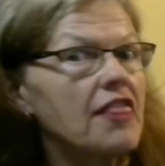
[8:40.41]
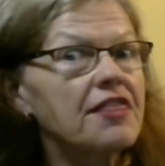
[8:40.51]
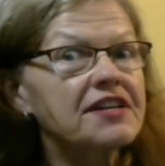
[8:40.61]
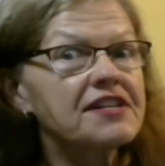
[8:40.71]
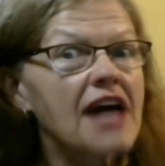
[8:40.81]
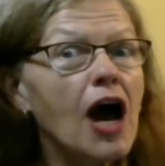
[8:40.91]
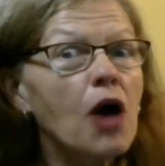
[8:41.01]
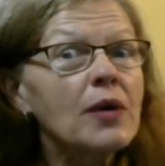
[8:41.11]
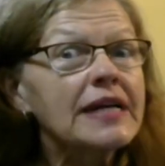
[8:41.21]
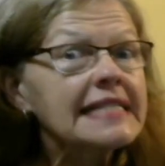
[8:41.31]
The
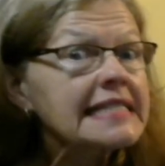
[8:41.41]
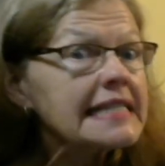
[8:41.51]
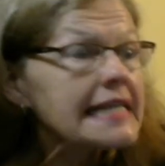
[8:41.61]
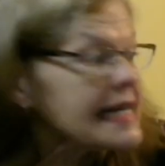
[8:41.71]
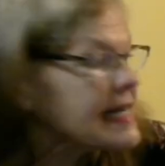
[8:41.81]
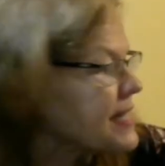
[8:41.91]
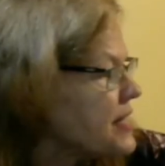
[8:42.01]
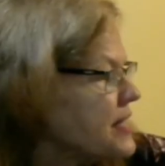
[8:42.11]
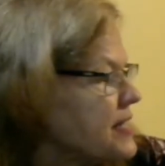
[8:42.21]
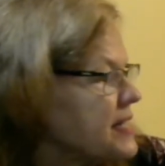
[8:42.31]
tower
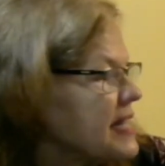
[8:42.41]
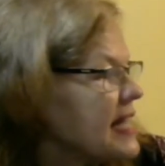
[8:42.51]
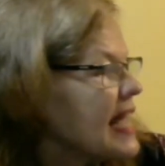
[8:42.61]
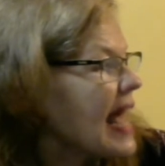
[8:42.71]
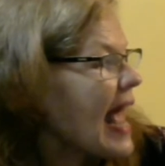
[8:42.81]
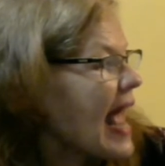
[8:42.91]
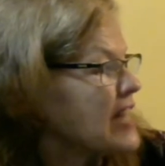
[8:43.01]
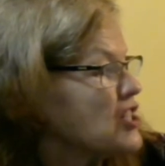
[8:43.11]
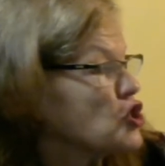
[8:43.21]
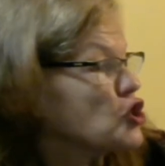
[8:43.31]
teetered
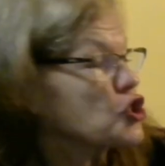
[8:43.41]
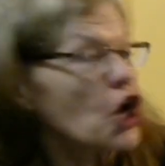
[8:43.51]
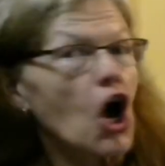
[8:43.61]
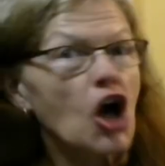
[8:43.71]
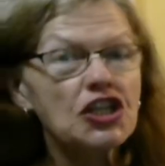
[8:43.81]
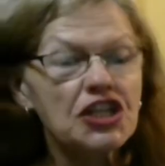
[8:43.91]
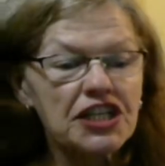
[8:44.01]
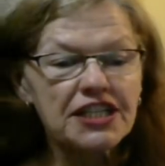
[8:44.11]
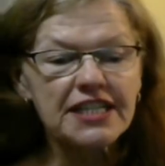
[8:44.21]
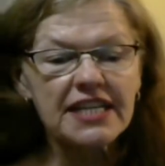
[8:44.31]
and
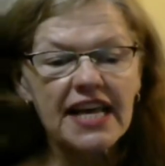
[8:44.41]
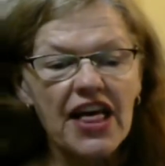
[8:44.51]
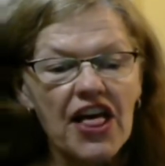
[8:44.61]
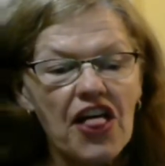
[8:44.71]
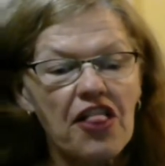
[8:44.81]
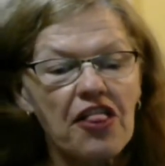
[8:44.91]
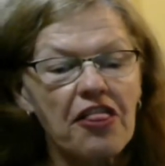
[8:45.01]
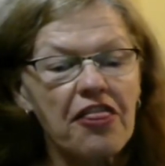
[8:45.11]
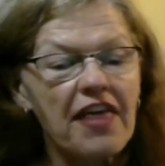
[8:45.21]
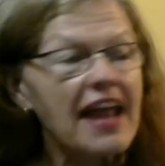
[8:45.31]
tottered.
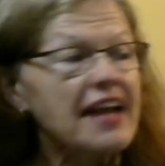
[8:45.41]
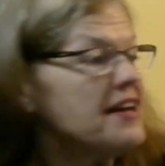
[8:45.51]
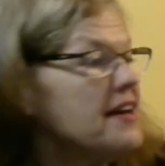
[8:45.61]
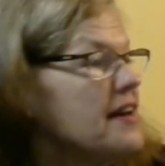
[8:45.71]
Then,